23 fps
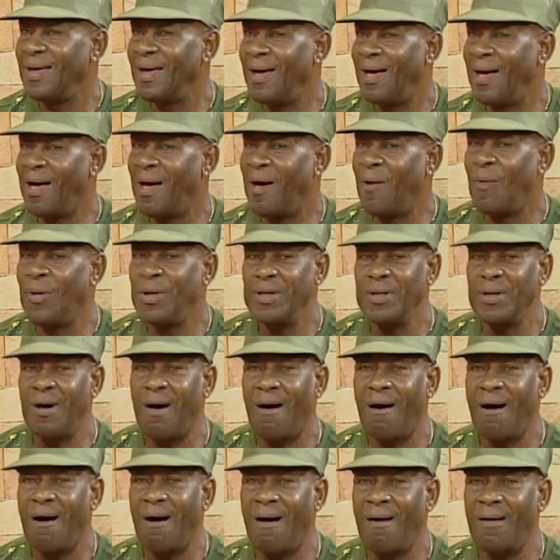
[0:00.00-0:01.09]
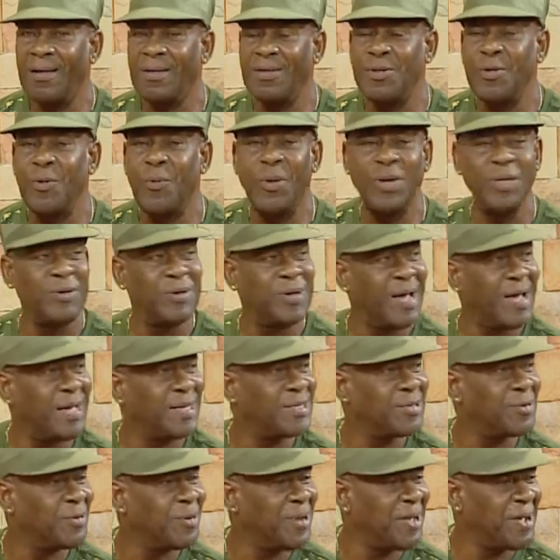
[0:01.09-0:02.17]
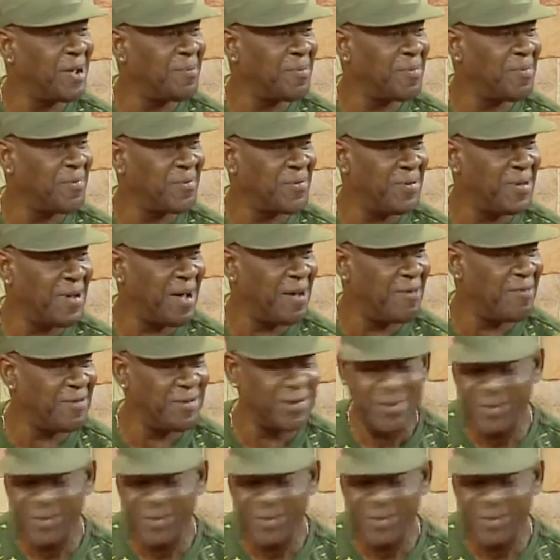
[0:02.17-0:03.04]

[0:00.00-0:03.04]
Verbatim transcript: Uh, what? No, what you guys hold here before you have your